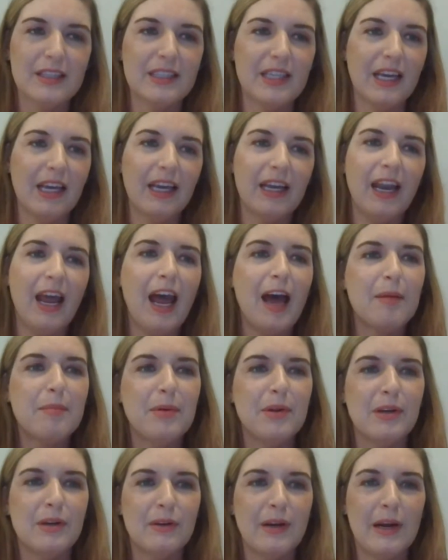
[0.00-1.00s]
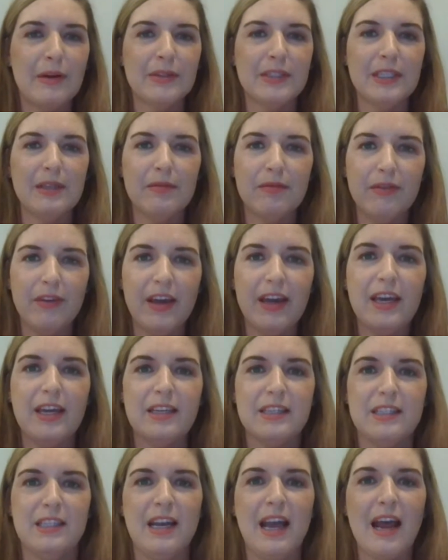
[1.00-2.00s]
things that can happen around deep
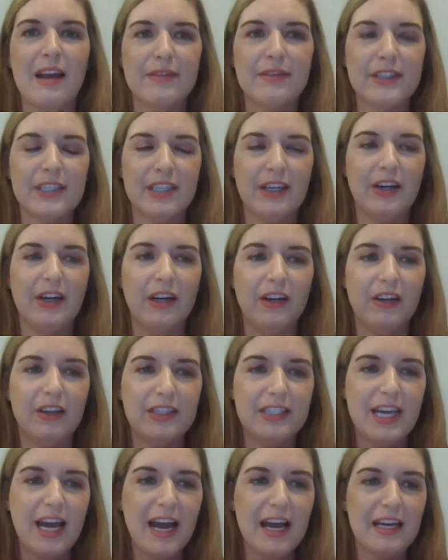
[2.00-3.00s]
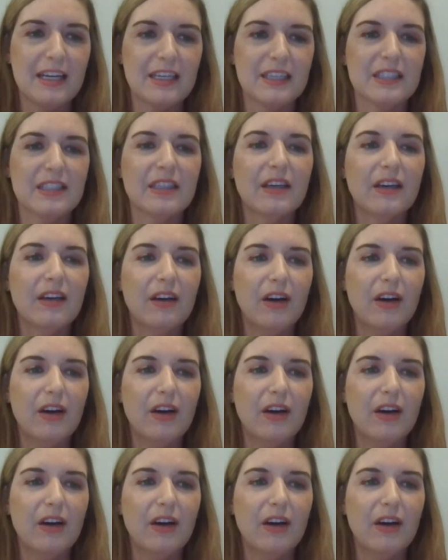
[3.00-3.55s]
fakes and adversarial attacks,